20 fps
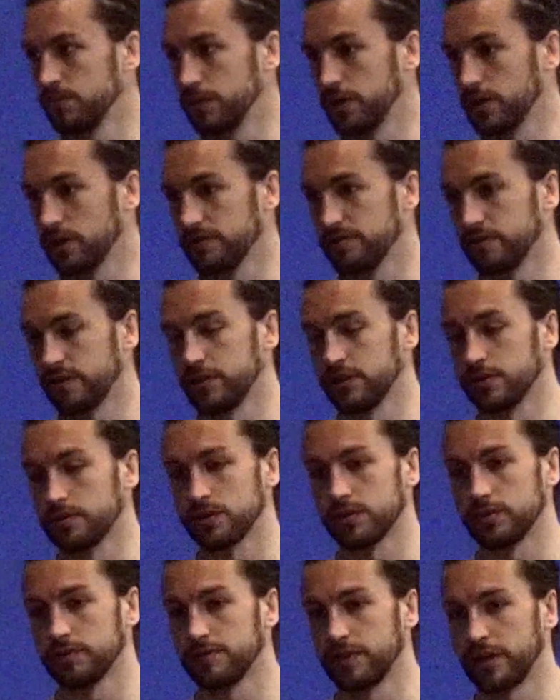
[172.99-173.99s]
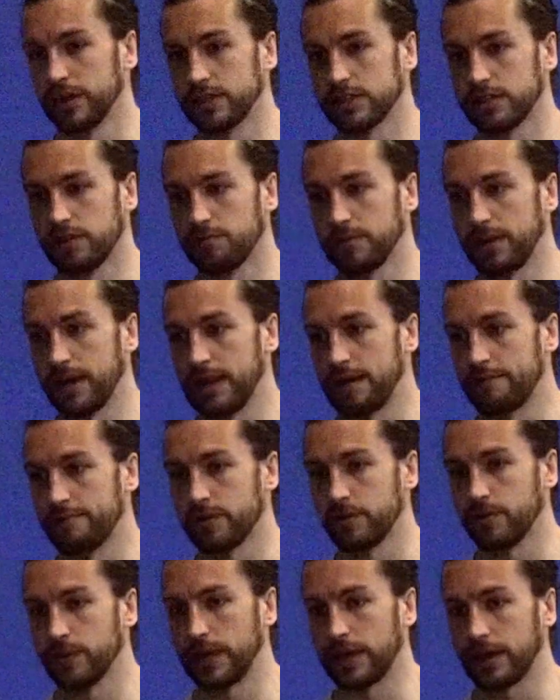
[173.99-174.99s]
You're not going to find yourself playing
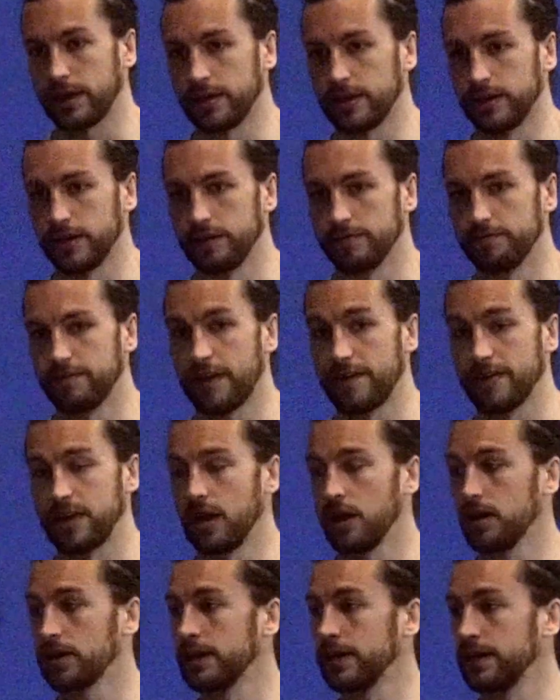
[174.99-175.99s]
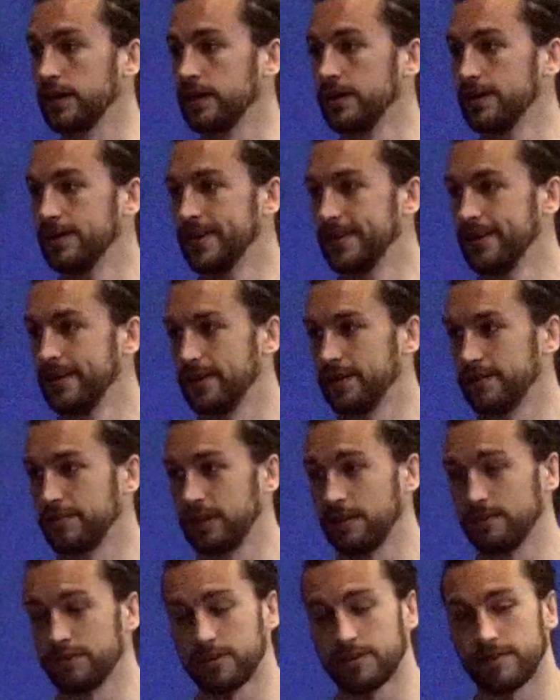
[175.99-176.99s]
every week. You're very lucky if
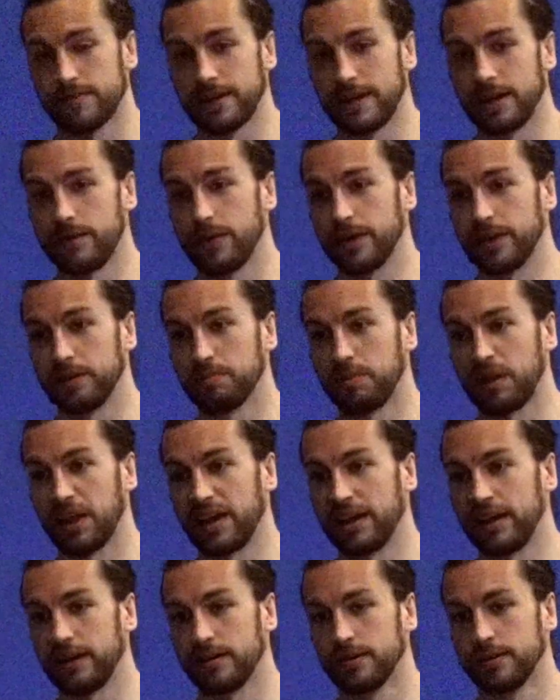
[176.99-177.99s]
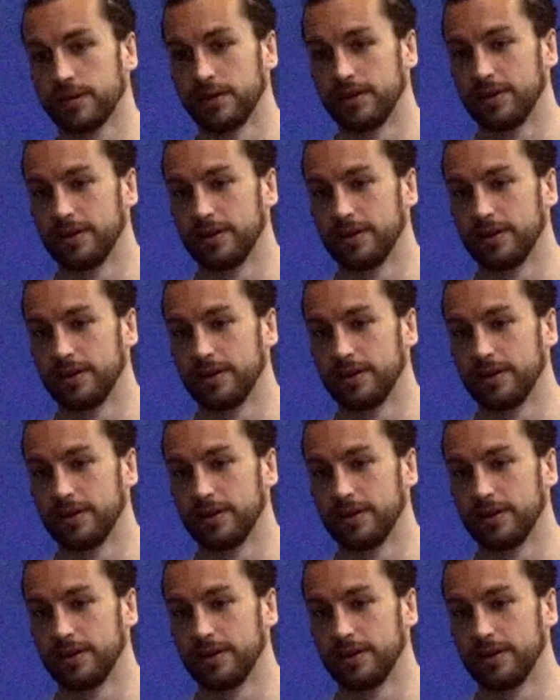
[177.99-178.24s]
you have a career where you play